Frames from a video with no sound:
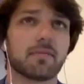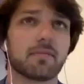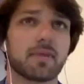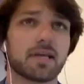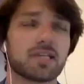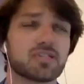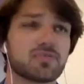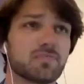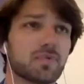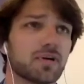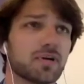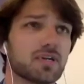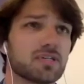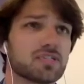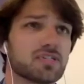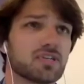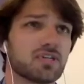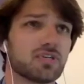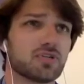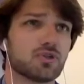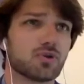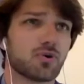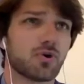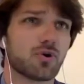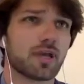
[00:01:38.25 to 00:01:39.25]

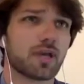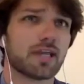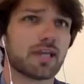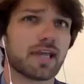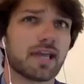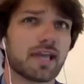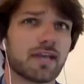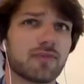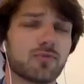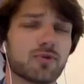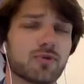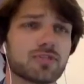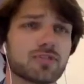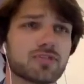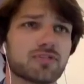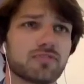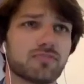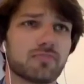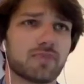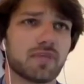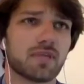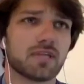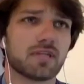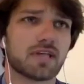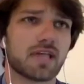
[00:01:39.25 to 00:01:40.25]
experiencing joy again once
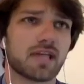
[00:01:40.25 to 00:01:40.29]
you've been